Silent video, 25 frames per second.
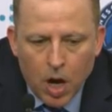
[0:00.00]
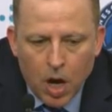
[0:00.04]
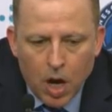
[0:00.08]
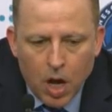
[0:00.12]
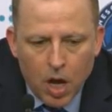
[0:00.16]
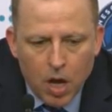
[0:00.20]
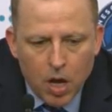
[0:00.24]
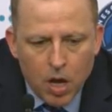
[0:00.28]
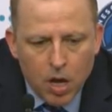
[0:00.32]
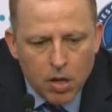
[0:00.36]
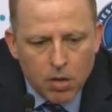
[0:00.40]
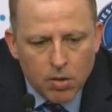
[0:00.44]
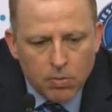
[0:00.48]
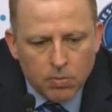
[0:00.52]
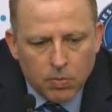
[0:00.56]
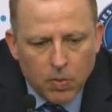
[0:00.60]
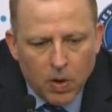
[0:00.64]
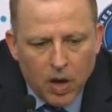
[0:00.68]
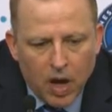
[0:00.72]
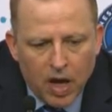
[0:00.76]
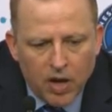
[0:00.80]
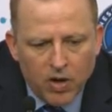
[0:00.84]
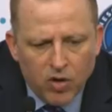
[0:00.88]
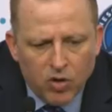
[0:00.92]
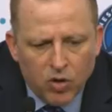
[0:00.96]

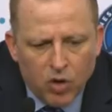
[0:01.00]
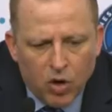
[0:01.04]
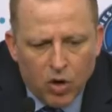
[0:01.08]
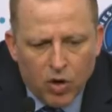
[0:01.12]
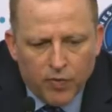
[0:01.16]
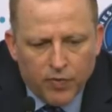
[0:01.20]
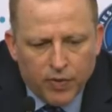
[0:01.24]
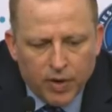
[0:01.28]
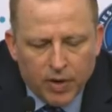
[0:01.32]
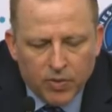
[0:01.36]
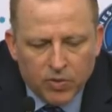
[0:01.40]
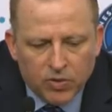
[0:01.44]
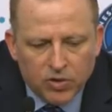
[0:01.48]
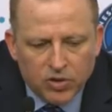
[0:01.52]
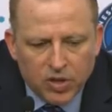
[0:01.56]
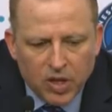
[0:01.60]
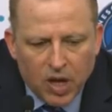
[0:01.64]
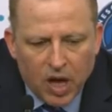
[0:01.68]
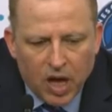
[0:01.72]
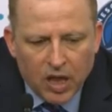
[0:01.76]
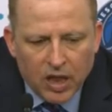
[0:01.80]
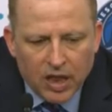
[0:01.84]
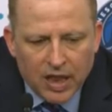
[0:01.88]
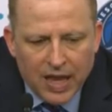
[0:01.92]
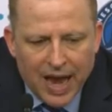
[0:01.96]
I don't know if it was
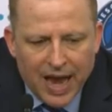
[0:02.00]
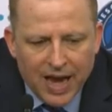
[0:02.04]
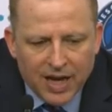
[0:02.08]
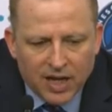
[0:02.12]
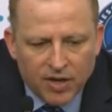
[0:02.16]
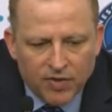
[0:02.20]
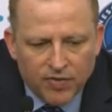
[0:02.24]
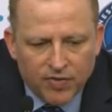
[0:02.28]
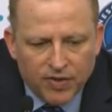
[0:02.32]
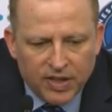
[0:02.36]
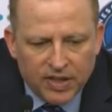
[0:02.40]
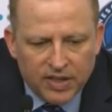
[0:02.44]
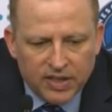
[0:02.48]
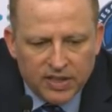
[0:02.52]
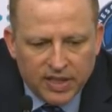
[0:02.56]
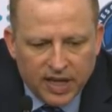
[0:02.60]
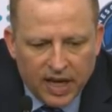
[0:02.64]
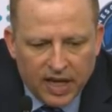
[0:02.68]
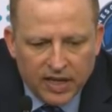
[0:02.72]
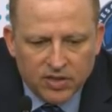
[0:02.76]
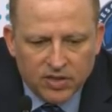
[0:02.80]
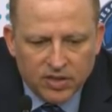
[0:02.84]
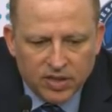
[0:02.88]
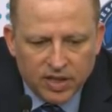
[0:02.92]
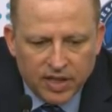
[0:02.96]
a lack of
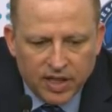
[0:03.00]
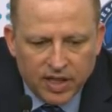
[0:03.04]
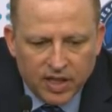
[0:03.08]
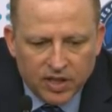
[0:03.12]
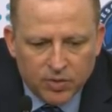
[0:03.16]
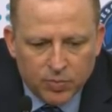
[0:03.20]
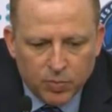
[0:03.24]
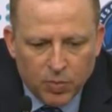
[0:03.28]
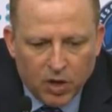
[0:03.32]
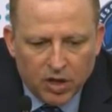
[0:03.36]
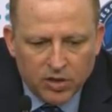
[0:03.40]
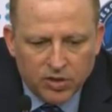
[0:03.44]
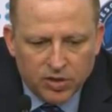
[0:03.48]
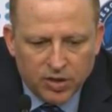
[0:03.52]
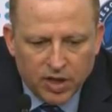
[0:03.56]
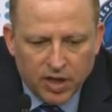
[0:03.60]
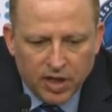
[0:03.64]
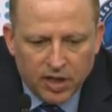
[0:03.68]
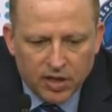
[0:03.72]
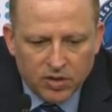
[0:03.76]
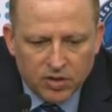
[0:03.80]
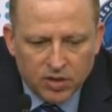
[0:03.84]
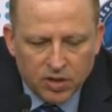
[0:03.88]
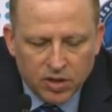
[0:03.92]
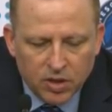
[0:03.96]
intensity as much
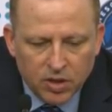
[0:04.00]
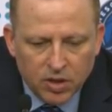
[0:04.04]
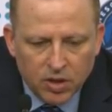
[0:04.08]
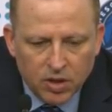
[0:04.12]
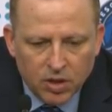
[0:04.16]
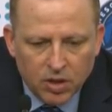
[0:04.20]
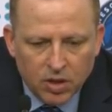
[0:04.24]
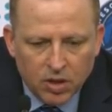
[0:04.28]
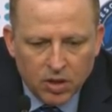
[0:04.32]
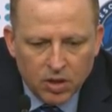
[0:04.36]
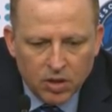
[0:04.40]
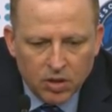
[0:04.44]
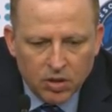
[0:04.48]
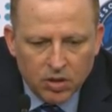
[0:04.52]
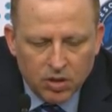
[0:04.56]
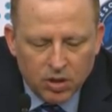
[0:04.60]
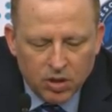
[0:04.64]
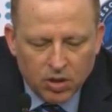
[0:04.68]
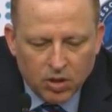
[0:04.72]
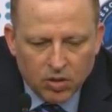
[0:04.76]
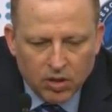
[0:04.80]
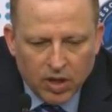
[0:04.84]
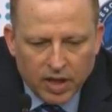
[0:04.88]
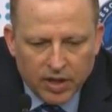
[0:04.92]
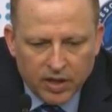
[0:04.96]
as,
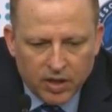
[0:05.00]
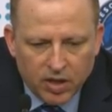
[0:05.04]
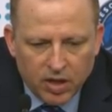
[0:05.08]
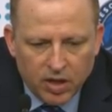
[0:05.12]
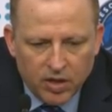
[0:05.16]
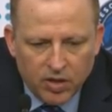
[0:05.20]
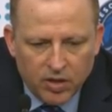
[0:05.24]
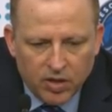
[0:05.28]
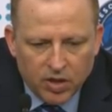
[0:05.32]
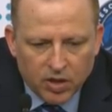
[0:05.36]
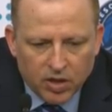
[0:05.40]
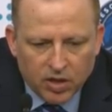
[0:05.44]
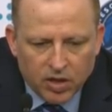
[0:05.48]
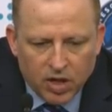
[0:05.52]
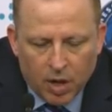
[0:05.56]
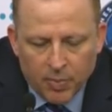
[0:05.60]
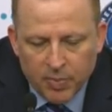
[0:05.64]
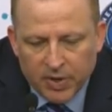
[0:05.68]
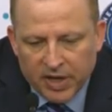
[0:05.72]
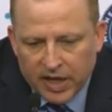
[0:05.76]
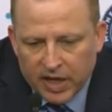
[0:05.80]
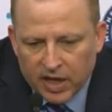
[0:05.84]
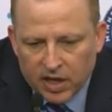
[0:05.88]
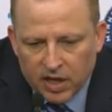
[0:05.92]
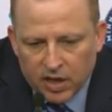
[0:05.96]
you know, like, you're
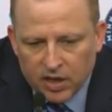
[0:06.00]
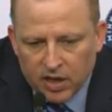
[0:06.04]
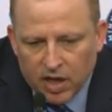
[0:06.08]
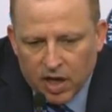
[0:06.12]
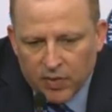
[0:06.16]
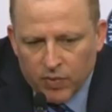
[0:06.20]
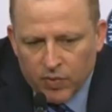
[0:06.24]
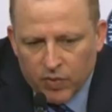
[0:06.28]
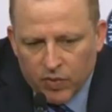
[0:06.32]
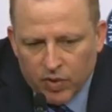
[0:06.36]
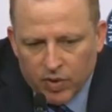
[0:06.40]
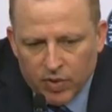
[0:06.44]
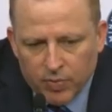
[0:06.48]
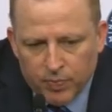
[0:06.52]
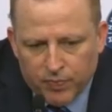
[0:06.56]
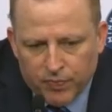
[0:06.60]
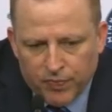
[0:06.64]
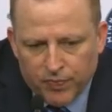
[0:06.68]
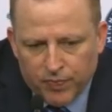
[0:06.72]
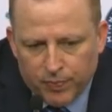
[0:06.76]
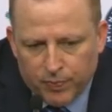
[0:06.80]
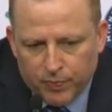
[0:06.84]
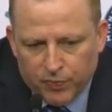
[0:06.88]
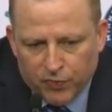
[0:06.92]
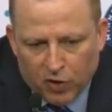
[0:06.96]
coming in and
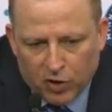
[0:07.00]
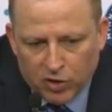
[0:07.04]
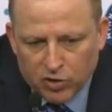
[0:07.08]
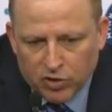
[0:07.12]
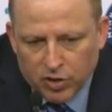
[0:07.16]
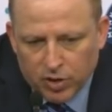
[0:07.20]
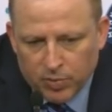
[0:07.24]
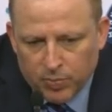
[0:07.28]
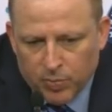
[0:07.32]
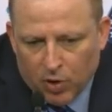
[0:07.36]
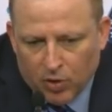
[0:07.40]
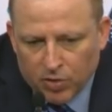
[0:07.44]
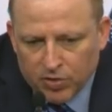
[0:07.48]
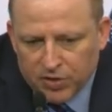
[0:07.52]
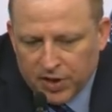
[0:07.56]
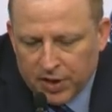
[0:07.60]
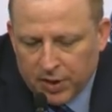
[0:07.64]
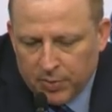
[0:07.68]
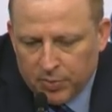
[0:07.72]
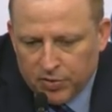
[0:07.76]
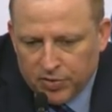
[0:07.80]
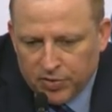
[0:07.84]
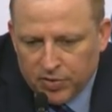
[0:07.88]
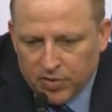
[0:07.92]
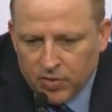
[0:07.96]
virtually both
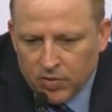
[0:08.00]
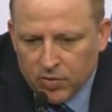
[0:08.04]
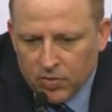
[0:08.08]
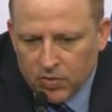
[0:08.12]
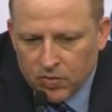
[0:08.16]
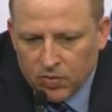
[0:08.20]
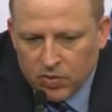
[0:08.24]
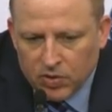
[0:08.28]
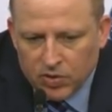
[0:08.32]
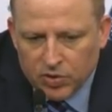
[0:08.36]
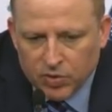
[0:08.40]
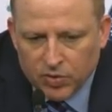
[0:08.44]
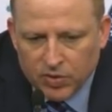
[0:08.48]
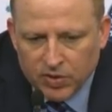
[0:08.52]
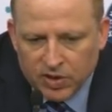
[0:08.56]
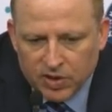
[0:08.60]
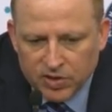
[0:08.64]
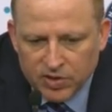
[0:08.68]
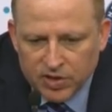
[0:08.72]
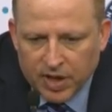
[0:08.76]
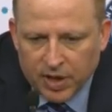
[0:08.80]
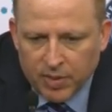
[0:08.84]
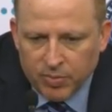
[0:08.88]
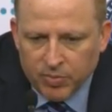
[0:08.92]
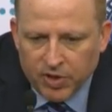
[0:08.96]
teams were doing
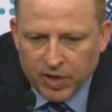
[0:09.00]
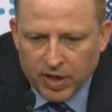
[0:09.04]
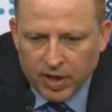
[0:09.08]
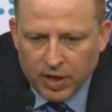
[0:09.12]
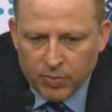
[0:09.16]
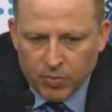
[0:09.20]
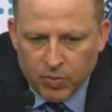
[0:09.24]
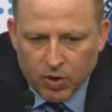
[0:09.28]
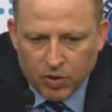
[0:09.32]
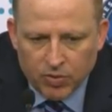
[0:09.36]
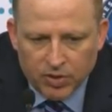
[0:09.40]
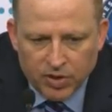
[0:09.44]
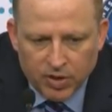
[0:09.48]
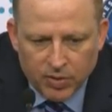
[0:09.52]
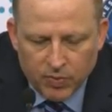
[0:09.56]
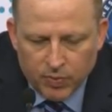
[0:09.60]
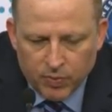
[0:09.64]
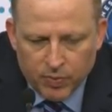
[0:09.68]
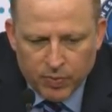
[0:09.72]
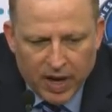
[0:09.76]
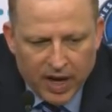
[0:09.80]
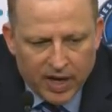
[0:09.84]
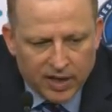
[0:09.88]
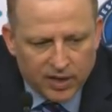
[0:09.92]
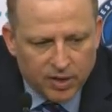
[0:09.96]
the same thing, both
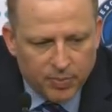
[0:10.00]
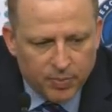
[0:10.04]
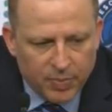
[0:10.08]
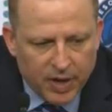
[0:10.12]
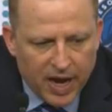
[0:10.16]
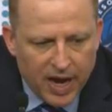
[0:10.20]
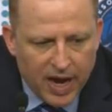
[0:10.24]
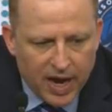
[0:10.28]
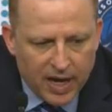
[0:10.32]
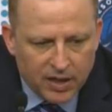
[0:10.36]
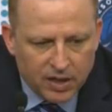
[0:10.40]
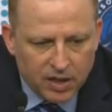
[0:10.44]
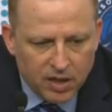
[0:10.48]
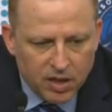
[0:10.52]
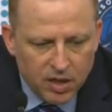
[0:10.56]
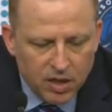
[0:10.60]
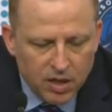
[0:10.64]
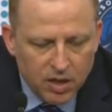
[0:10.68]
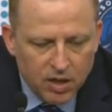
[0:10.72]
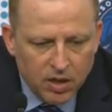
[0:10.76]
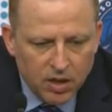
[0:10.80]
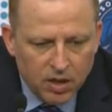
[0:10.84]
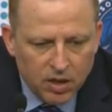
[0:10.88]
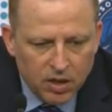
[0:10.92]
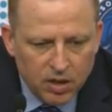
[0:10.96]
back-to-back,
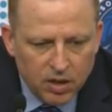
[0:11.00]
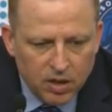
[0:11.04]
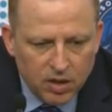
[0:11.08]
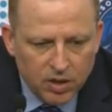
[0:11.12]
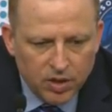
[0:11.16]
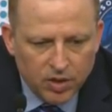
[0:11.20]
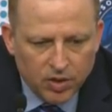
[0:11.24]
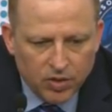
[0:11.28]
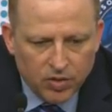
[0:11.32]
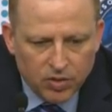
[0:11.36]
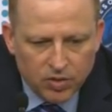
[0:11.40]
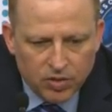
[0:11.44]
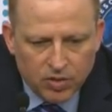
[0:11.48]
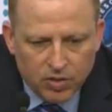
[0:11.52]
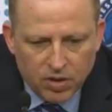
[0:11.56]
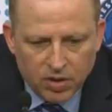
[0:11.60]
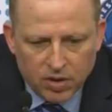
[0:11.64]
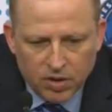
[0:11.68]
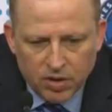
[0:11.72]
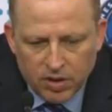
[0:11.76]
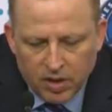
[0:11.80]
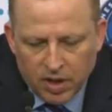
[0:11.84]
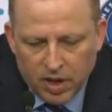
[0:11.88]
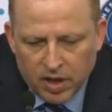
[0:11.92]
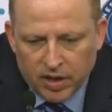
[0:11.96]
you know,
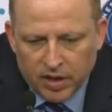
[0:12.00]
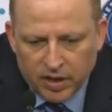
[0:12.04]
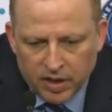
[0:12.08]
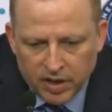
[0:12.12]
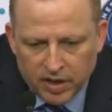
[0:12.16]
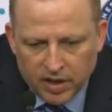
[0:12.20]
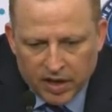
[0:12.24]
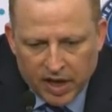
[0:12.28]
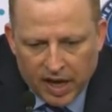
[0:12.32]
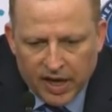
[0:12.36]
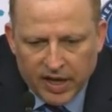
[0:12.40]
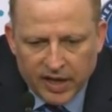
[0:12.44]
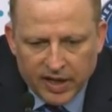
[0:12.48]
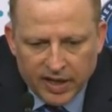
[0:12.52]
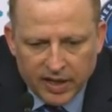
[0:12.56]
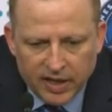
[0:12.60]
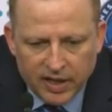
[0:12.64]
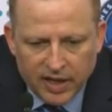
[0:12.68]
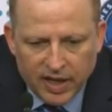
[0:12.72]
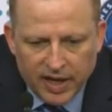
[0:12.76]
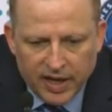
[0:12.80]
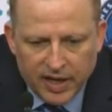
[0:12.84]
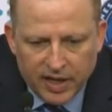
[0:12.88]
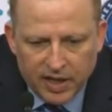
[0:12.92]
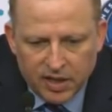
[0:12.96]
you're getting
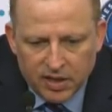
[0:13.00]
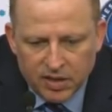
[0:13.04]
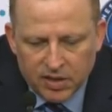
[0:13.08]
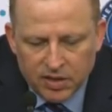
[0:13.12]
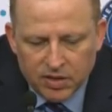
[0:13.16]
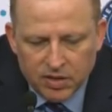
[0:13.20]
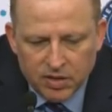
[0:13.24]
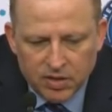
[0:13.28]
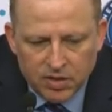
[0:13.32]
in late,